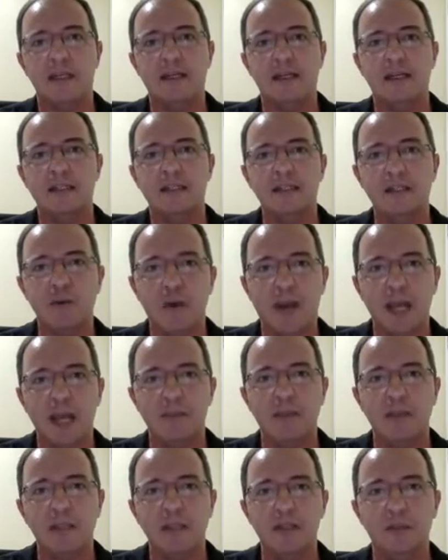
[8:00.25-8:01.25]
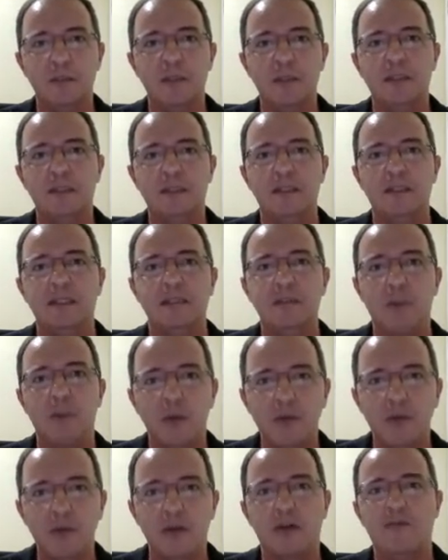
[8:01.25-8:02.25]
describe a little bit the
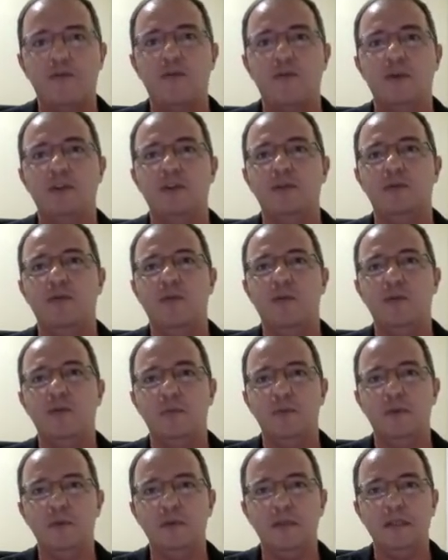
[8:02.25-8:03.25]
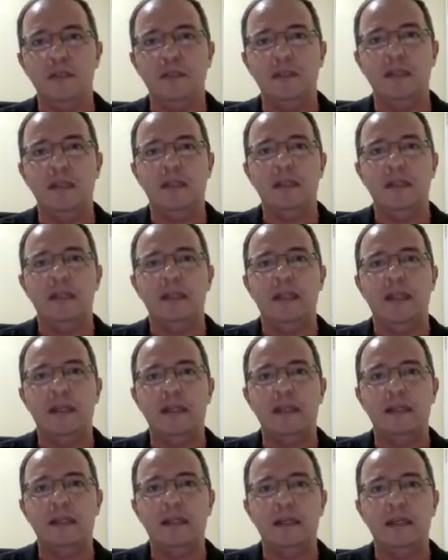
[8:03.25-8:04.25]
model of quantum computing
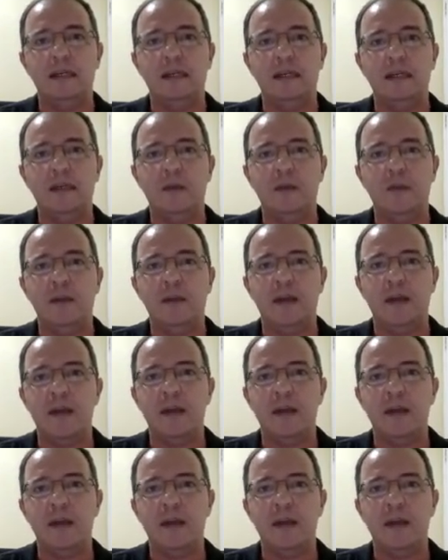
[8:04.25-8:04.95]
that we are